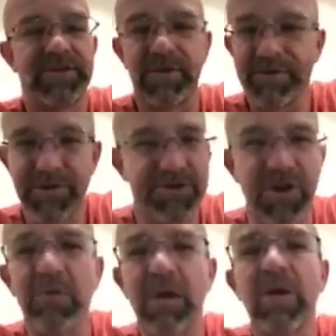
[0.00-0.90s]
Don't just
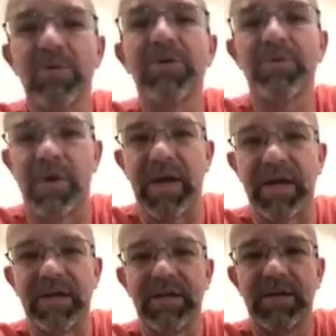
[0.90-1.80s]
throw my word
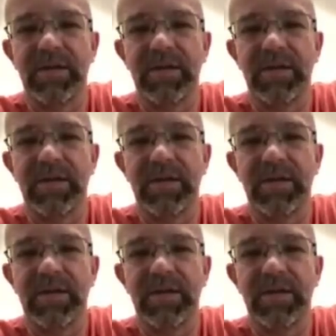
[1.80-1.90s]
away.